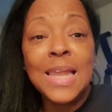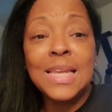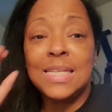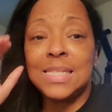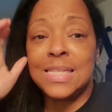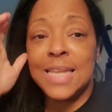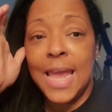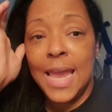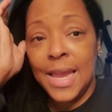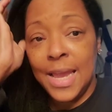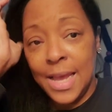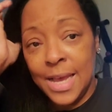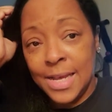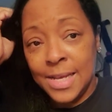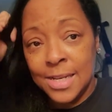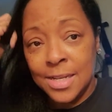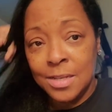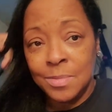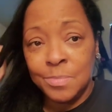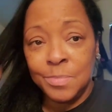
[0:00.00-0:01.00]
Patty's Day?
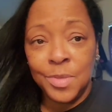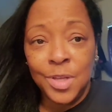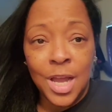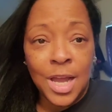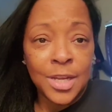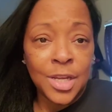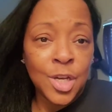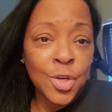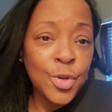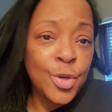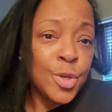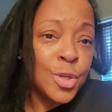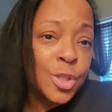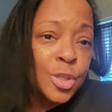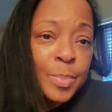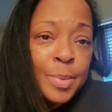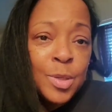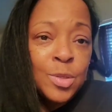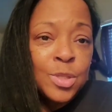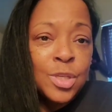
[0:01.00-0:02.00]
I know you're
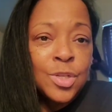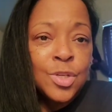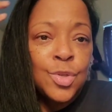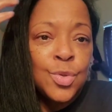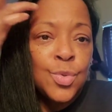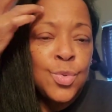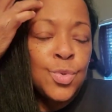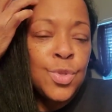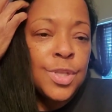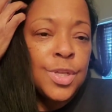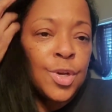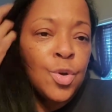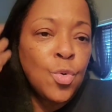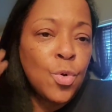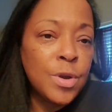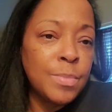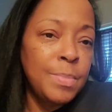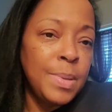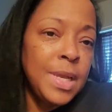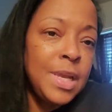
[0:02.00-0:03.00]
supposed to do the
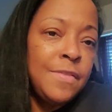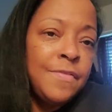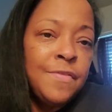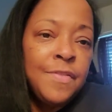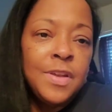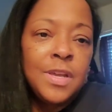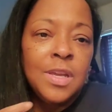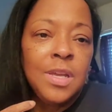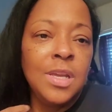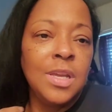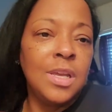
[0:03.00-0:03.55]
corned beef